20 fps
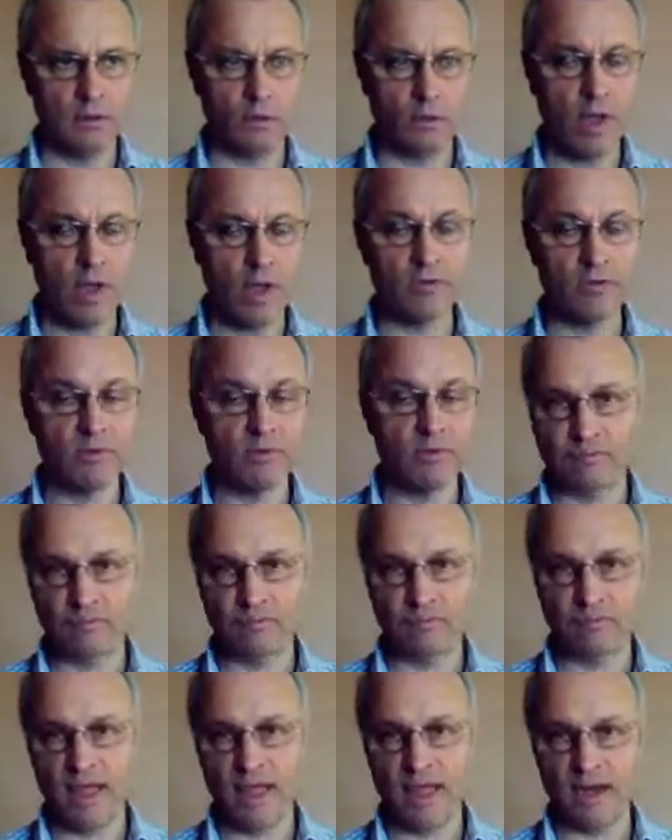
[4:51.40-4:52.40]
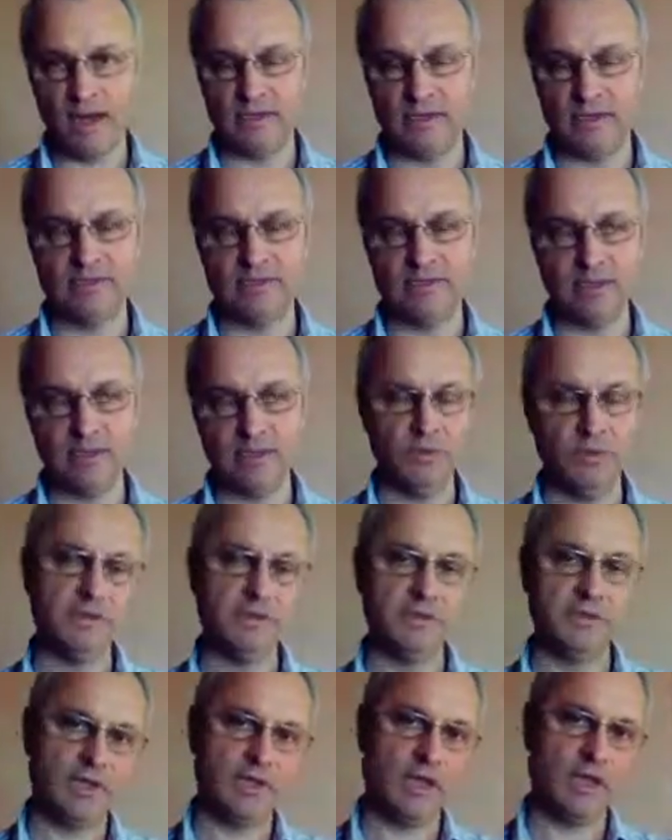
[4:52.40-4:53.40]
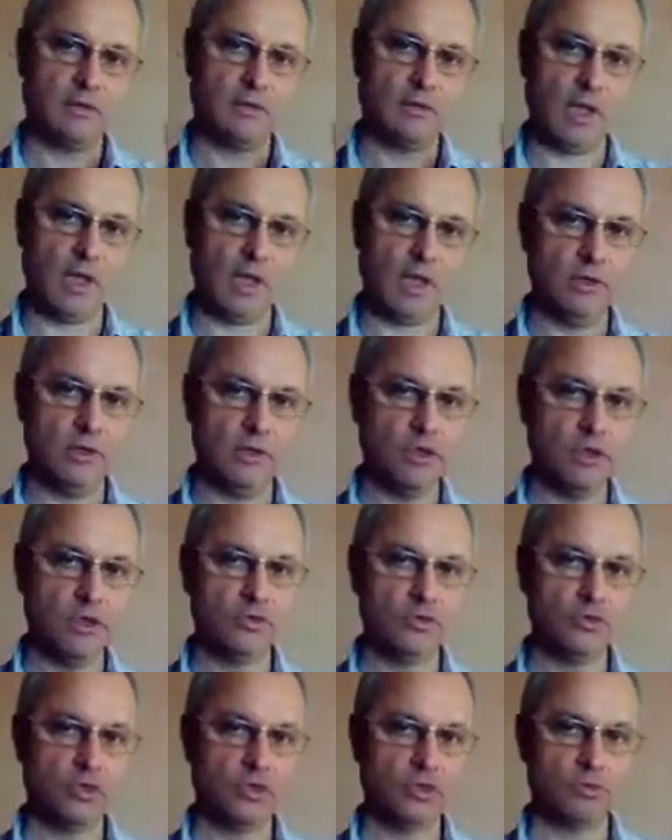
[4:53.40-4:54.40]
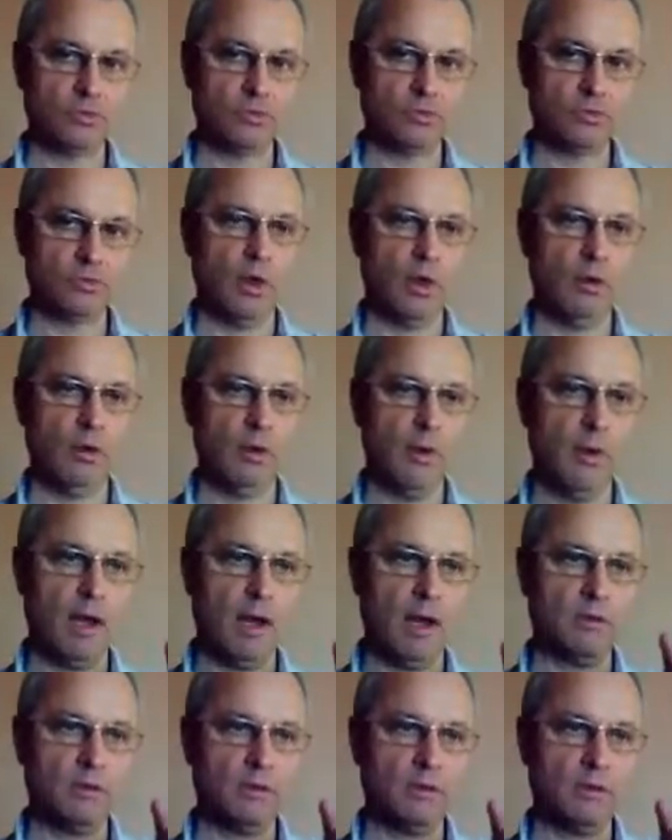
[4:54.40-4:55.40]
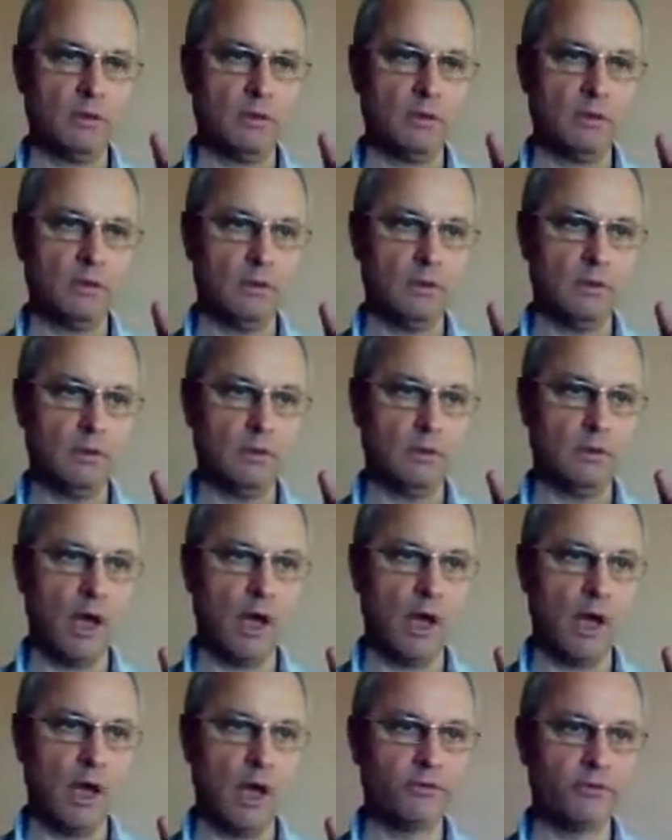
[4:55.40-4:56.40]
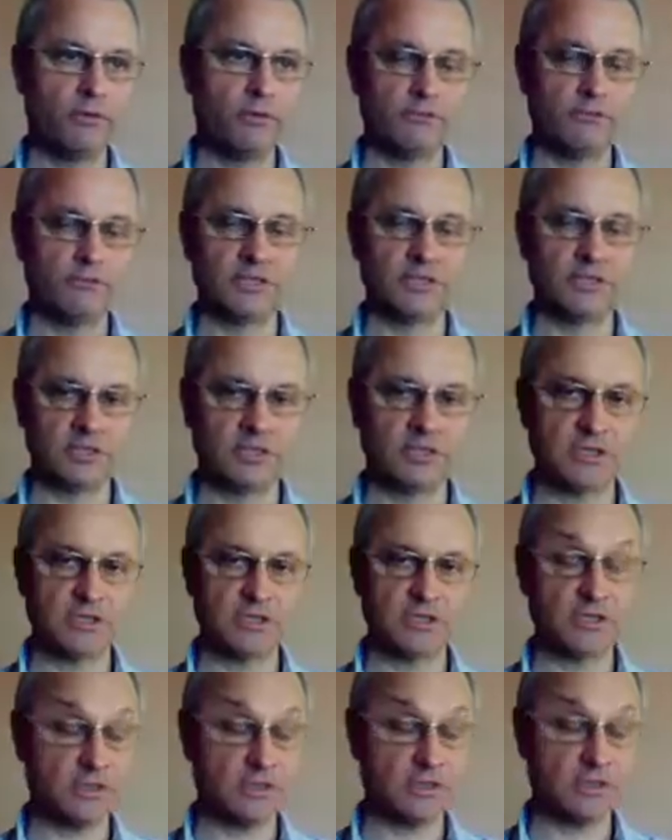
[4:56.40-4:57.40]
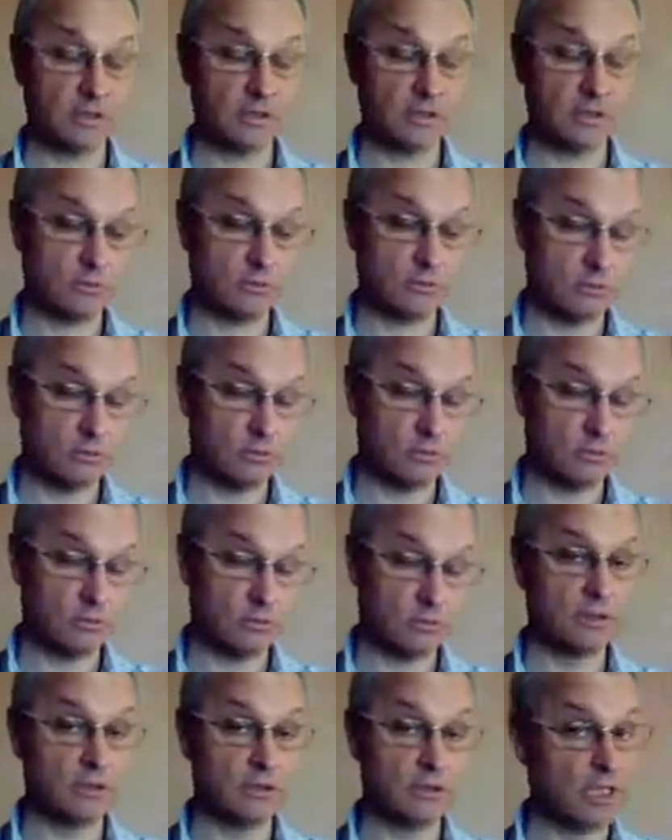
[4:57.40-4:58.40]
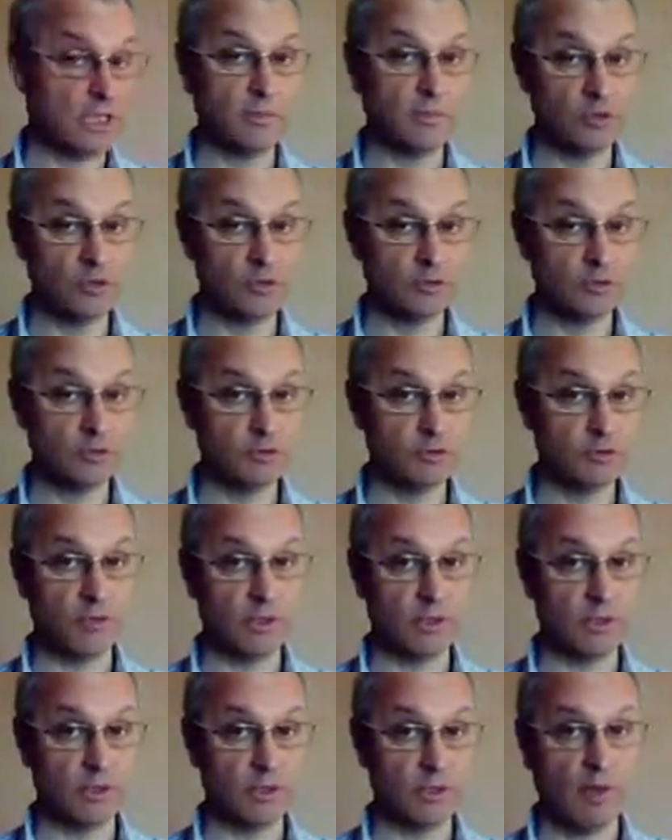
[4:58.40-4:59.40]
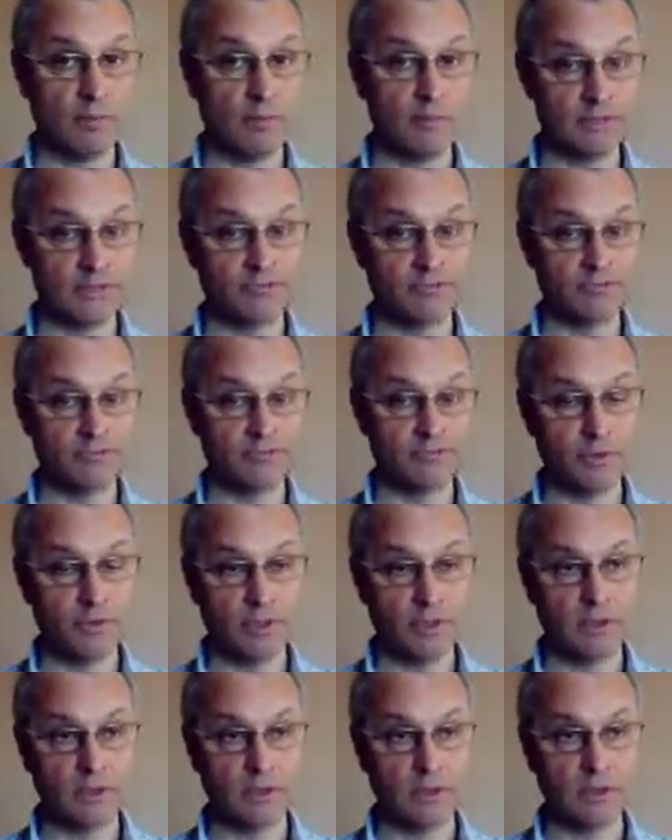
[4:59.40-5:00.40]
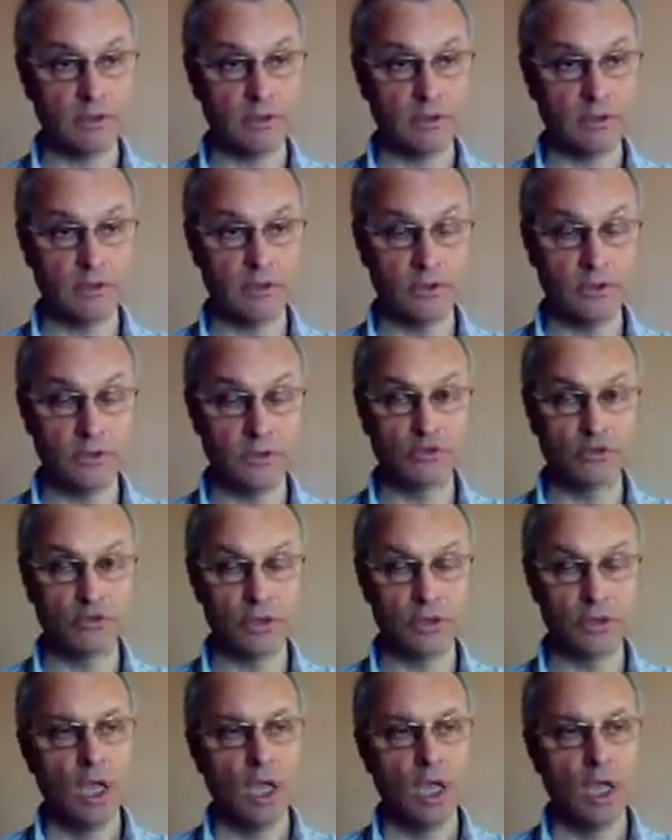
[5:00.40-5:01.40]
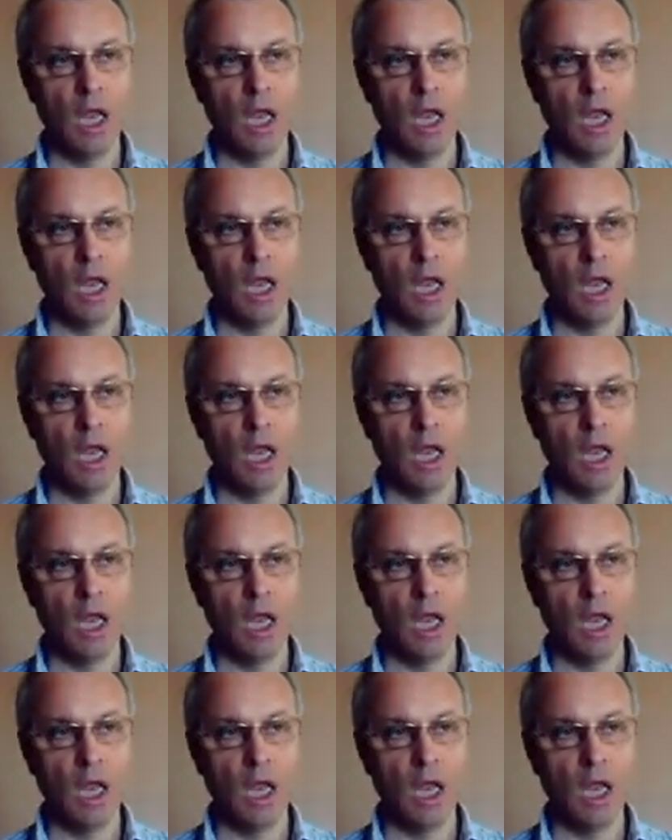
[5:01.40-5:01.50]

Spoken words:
the way we spread that is that we take that news about the lottery draw of 666, which was in the same newspaper as Obama's victory news,